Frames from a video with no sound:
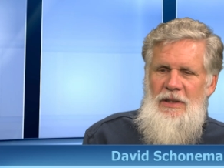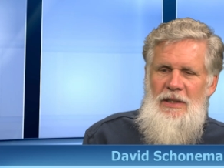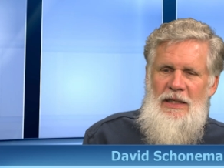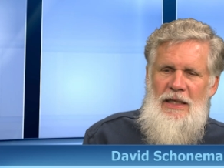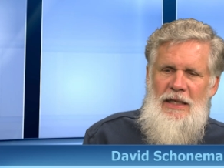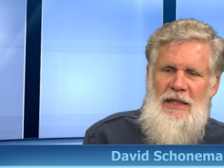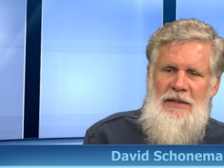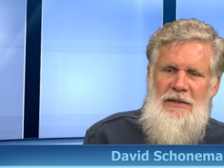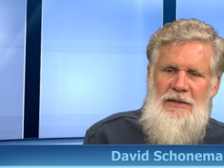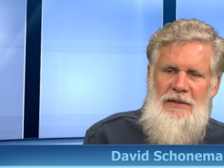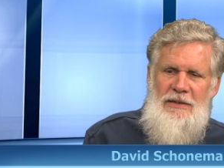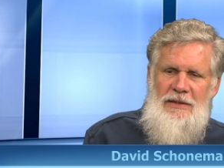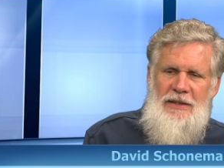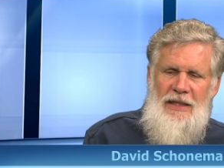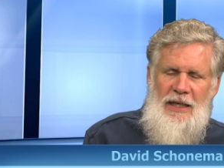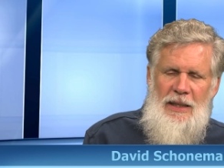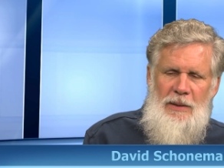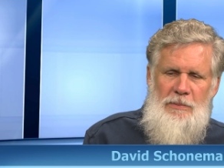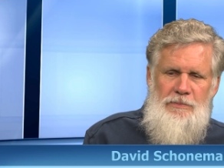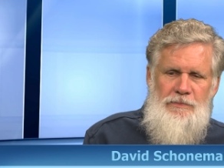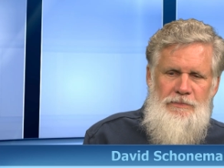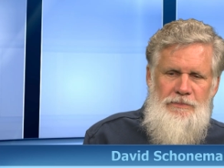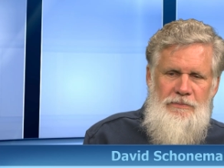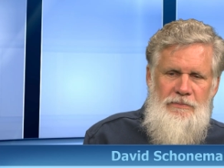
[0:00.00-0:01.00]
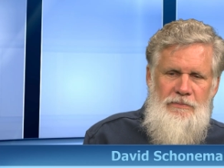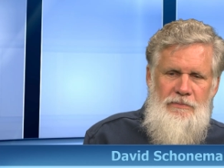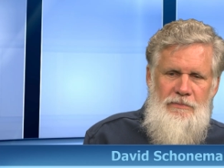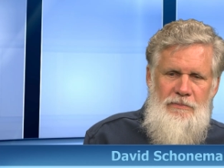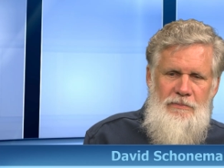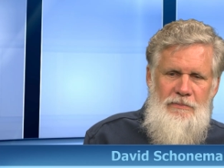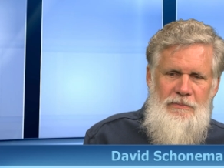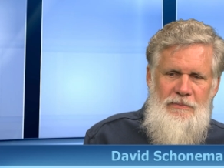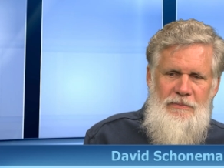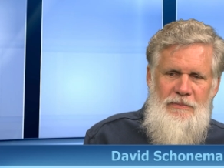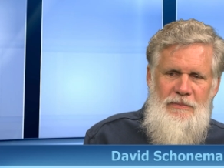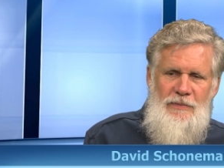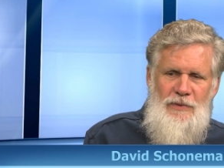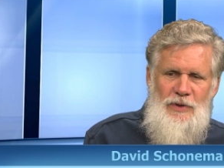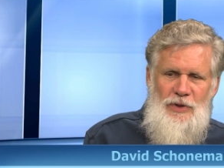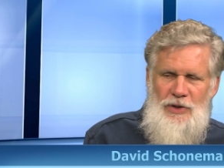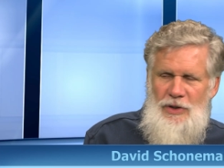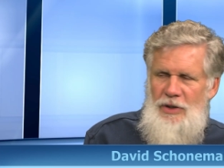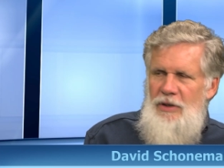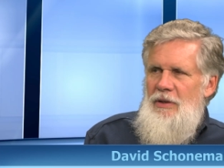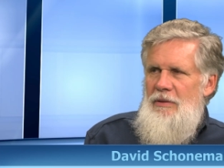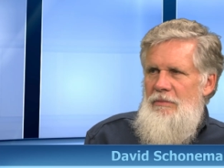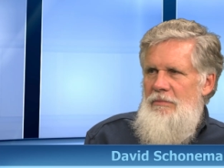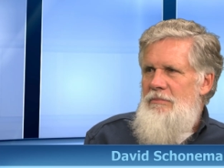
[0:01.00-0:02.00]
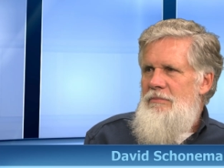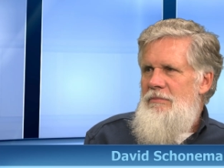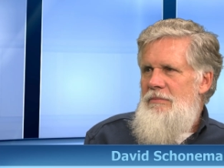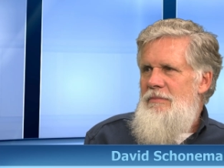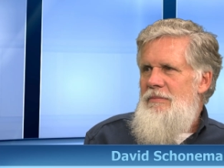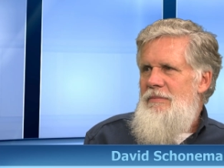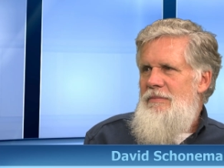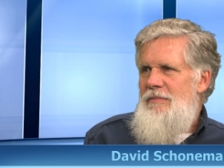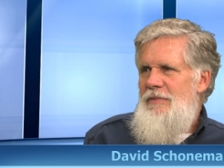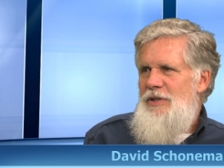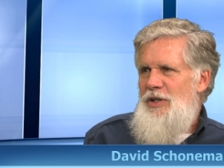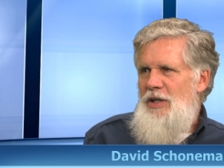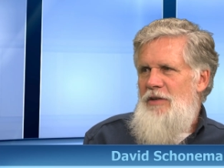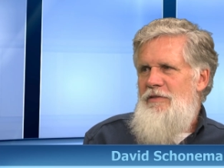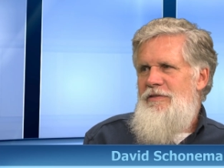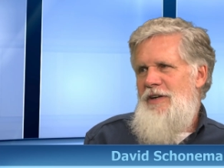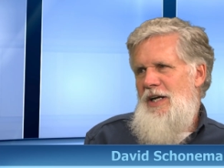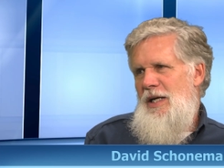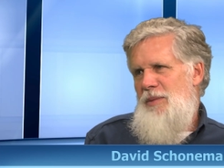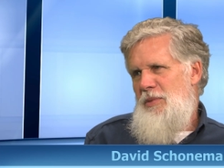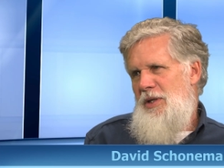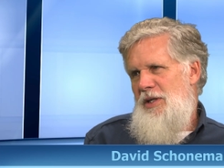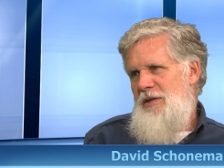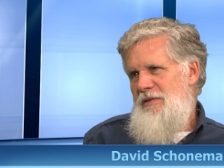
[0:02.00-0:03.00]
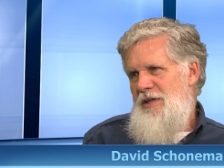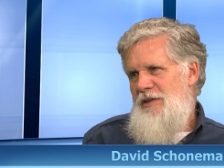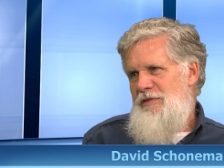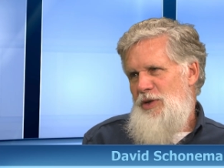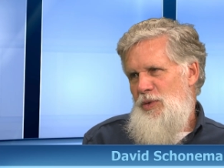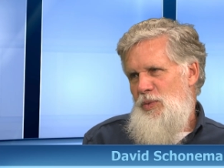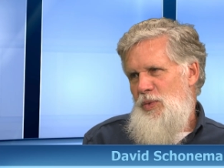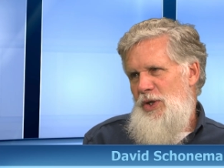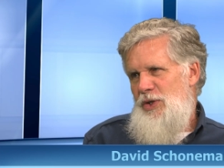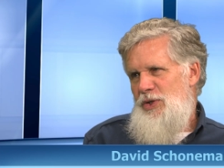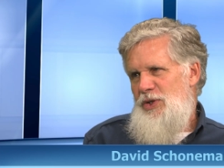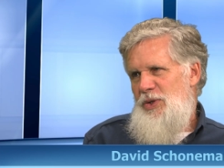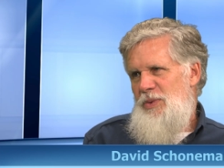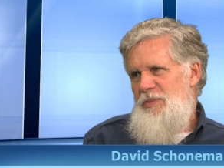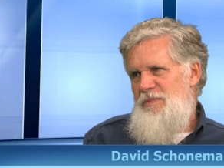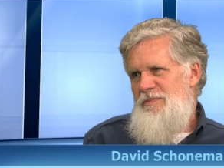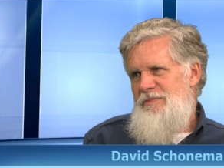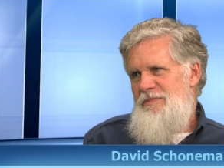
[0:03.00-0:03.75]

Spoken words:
And you can find me if you want to.